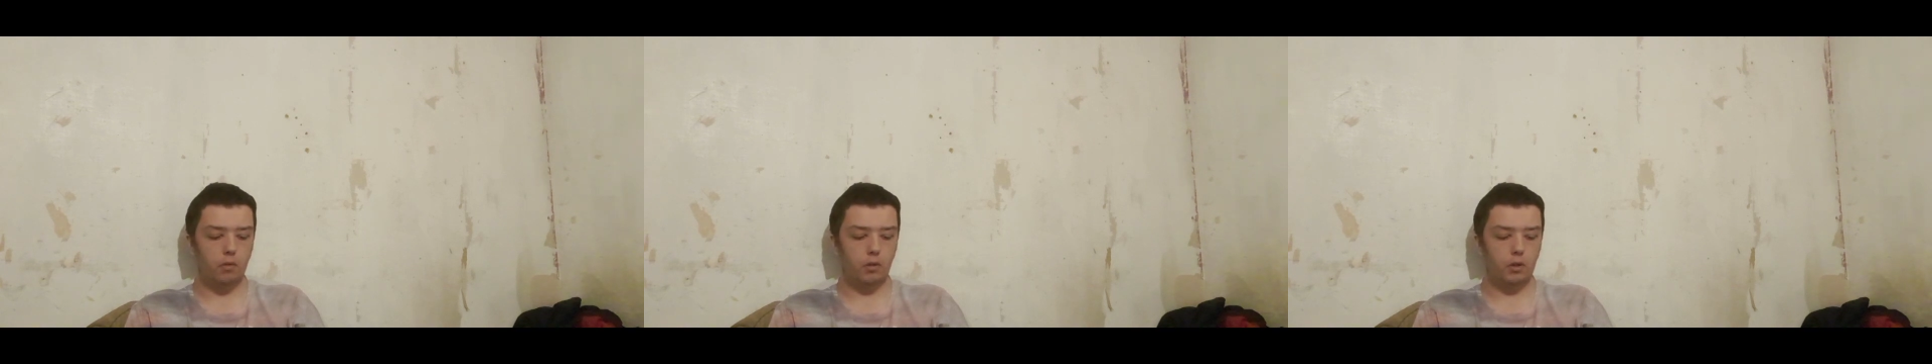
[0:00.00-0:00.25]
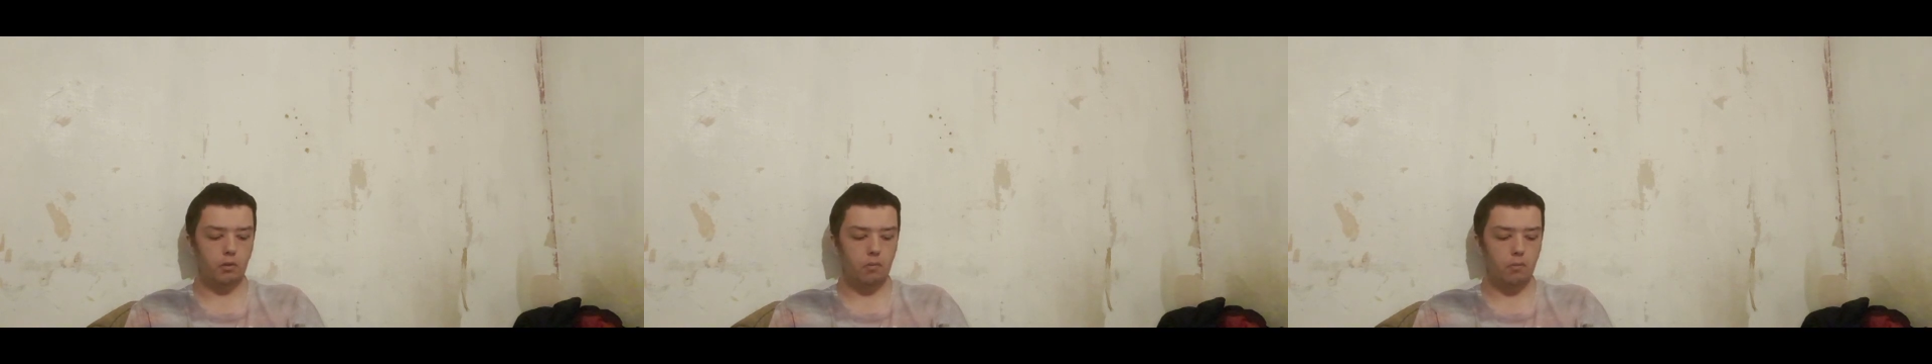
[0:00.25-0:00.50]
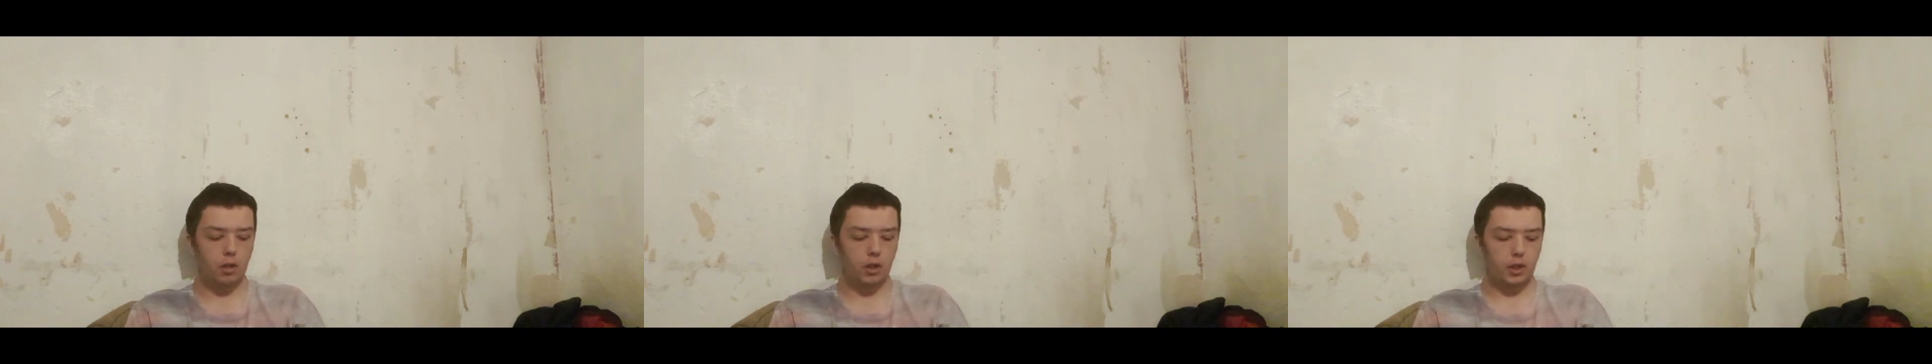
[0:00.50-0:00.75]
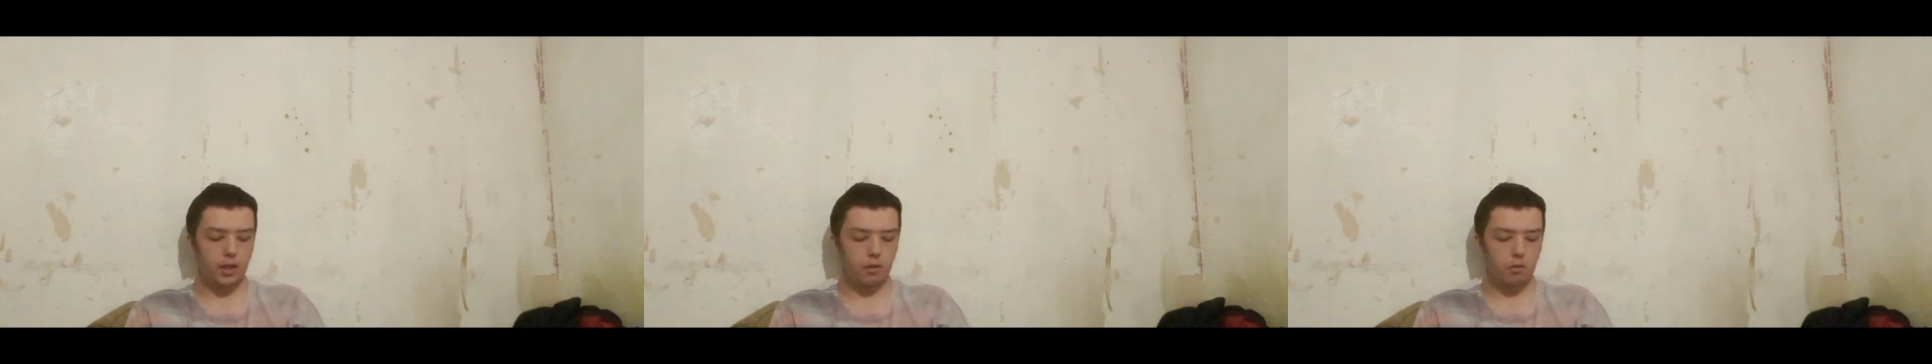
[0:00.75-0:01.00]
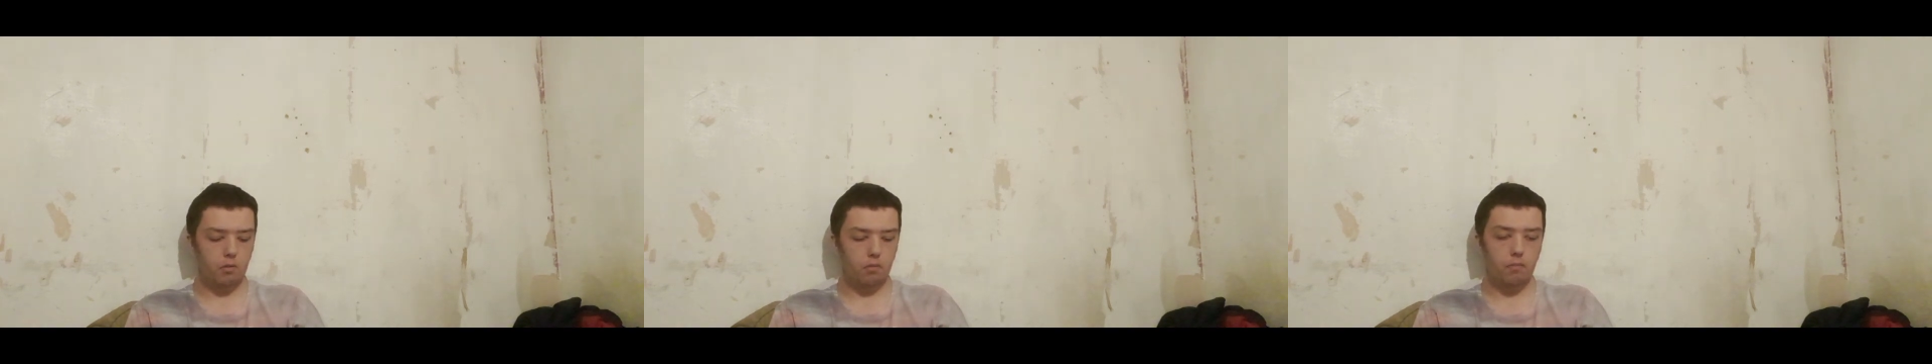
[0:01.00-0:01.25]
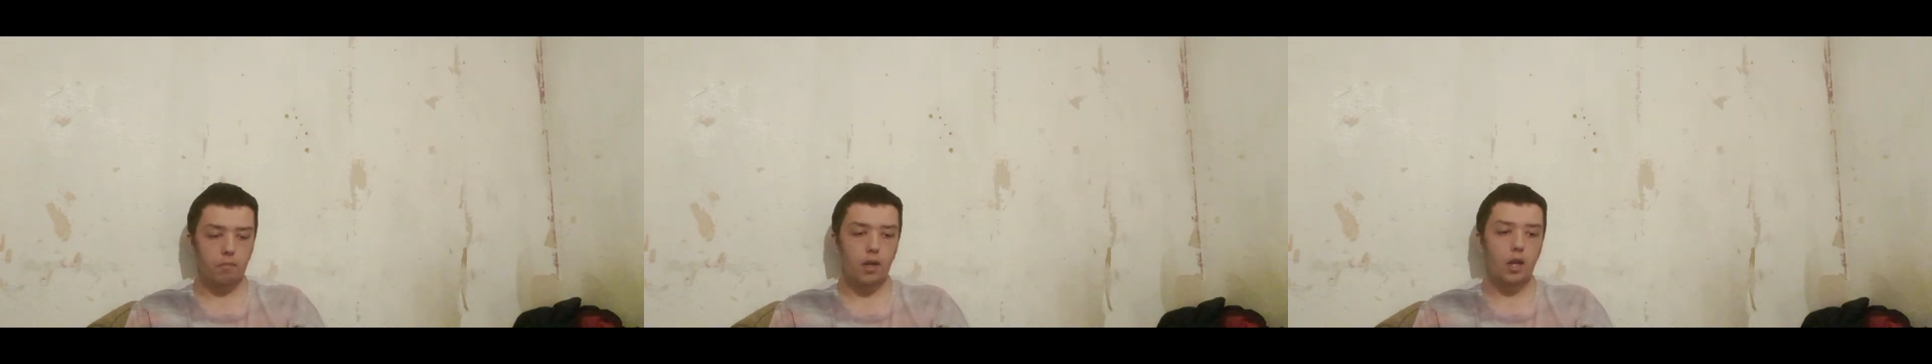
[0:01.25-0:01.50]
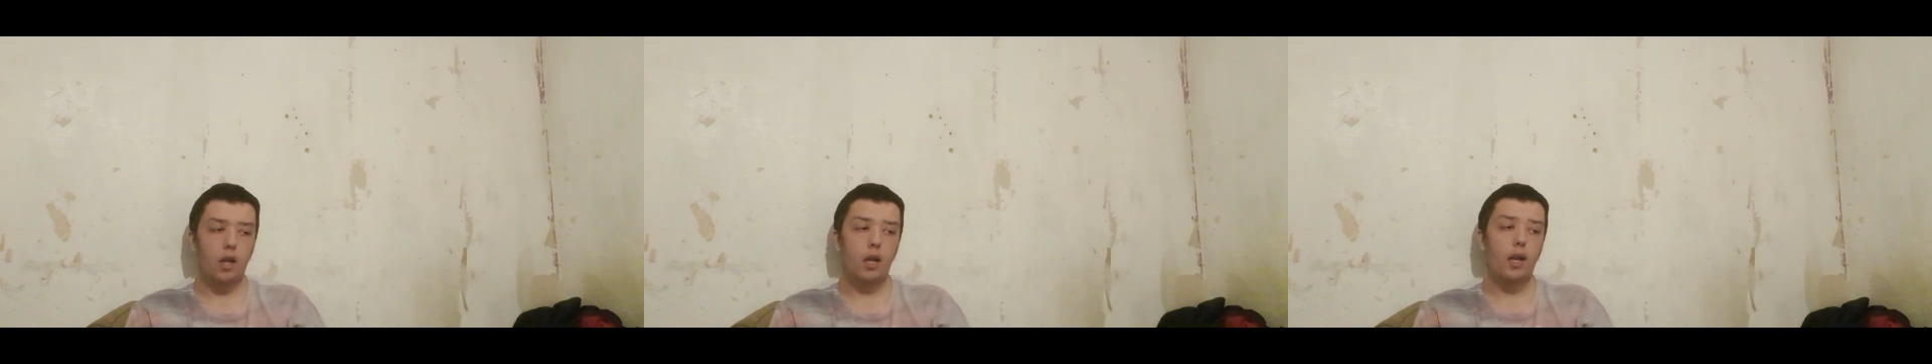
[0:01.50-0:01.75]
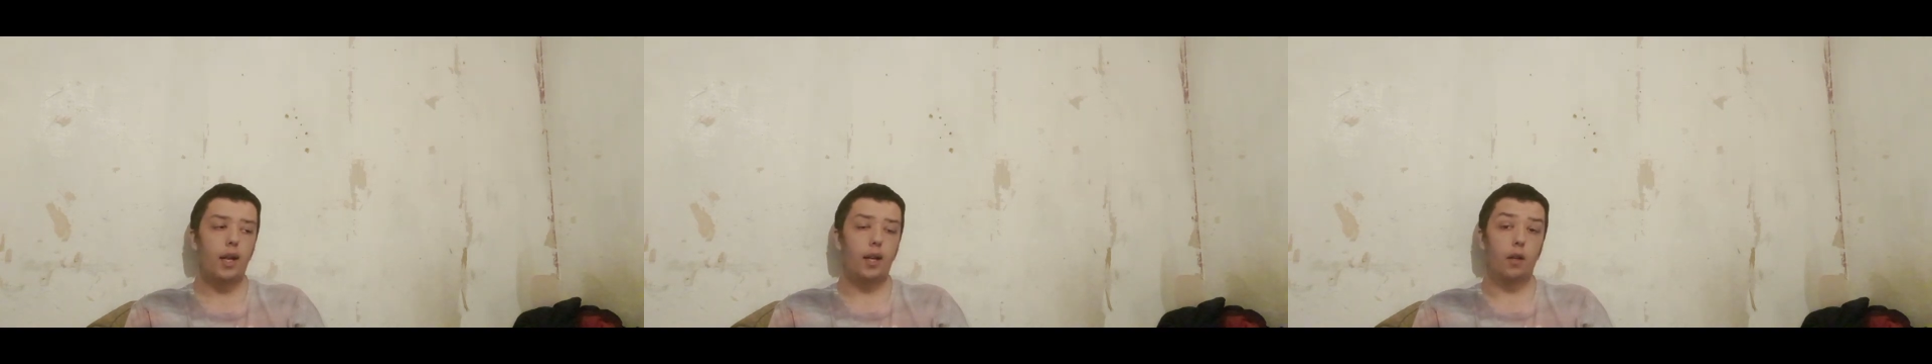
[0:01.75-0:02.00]
forward to on my channel.
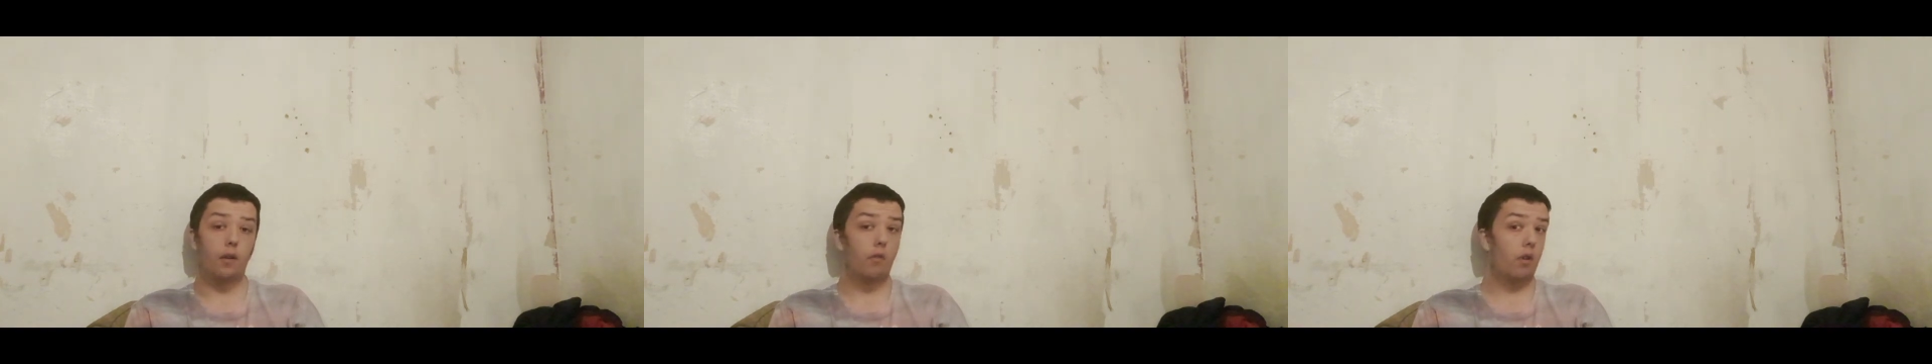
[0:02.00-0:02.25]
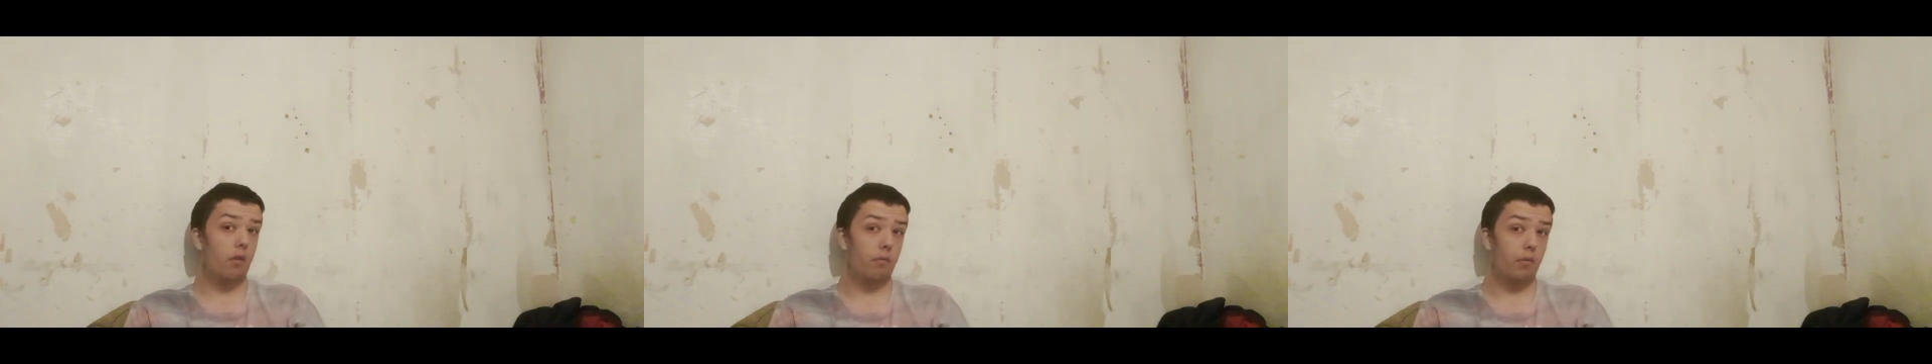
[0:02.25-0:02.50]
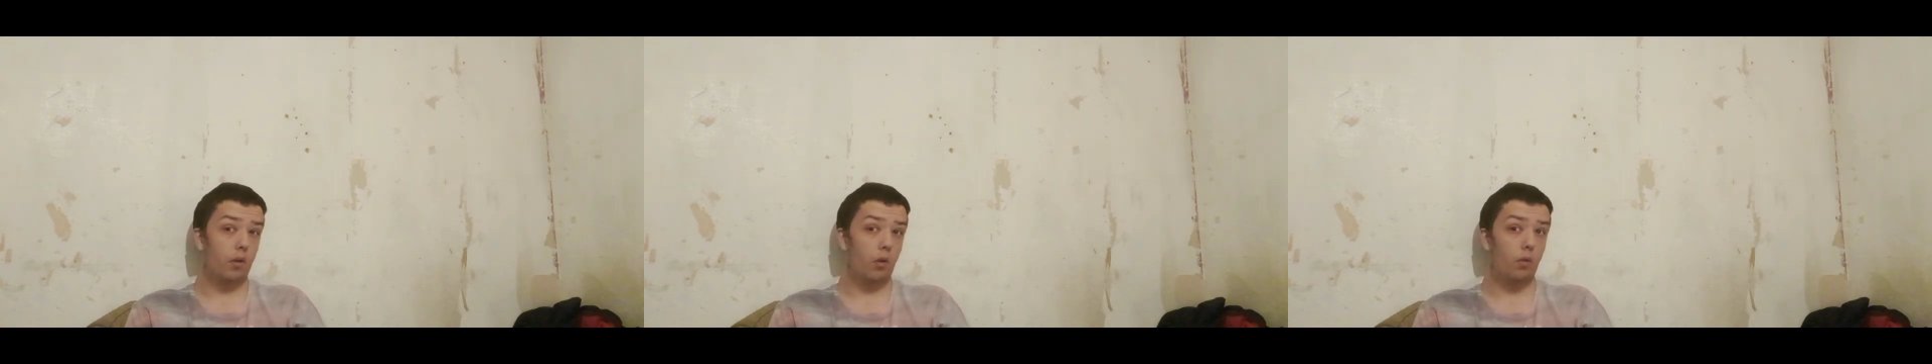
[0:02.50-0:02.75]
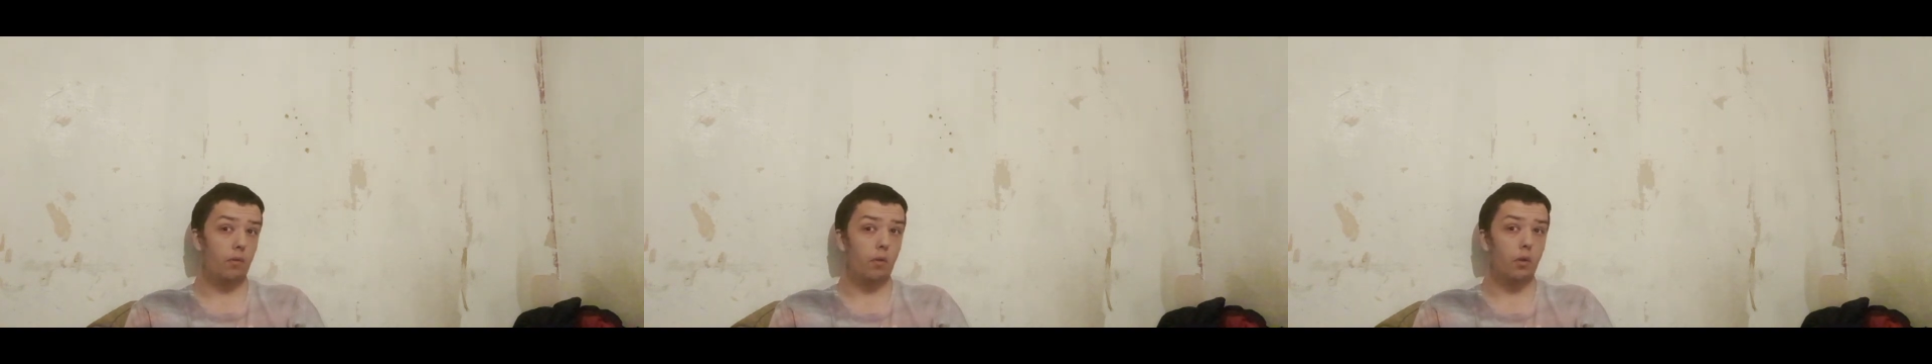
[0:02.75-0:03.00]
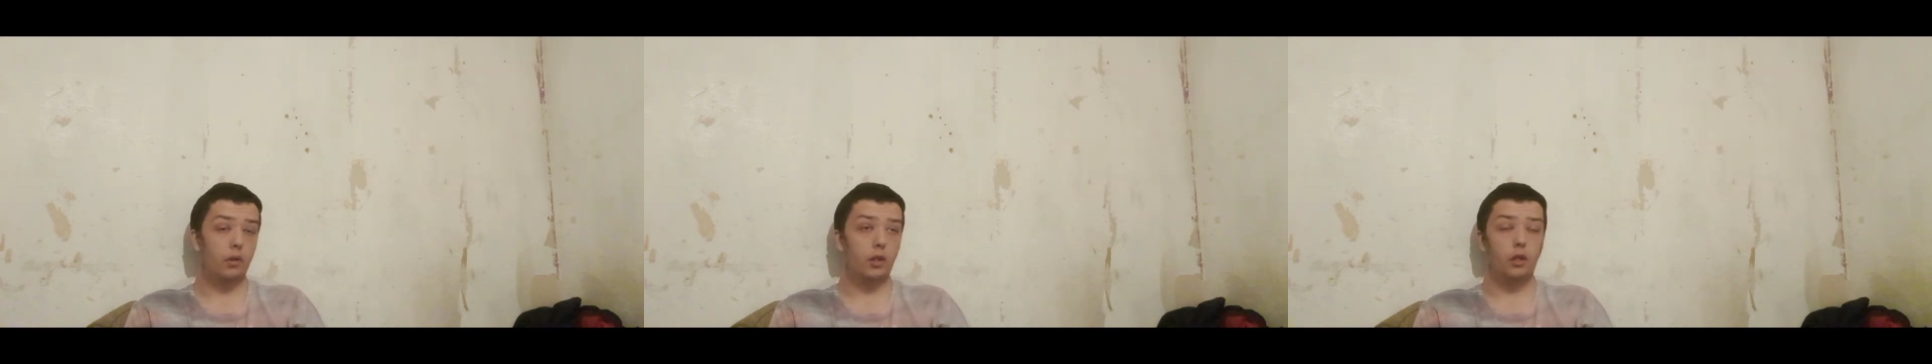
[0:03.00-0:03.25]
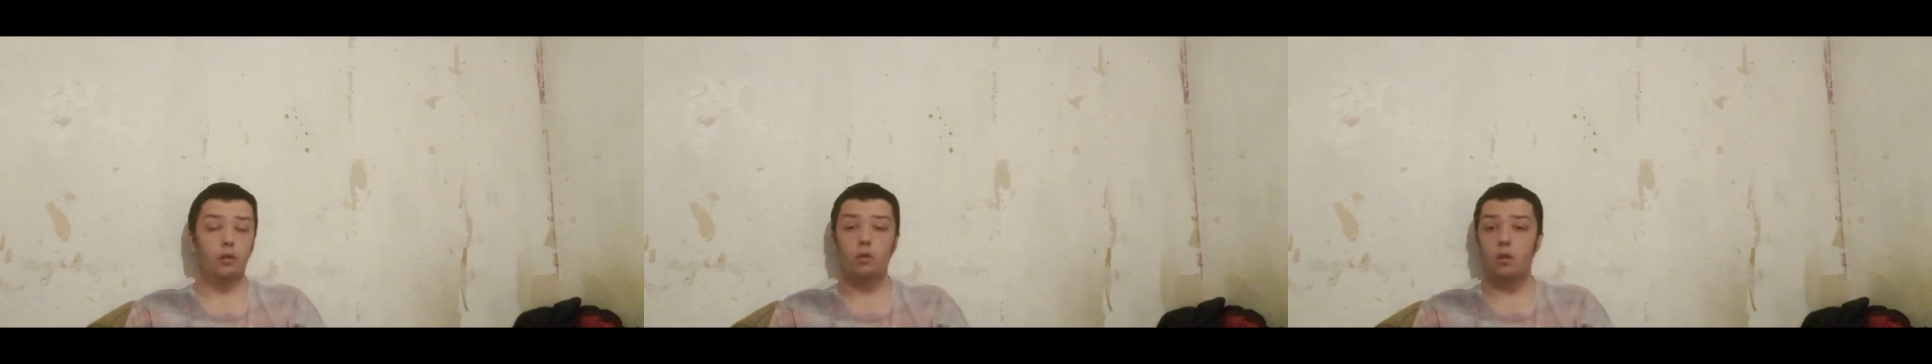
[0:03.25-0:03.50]
You got the rifle to look forward to,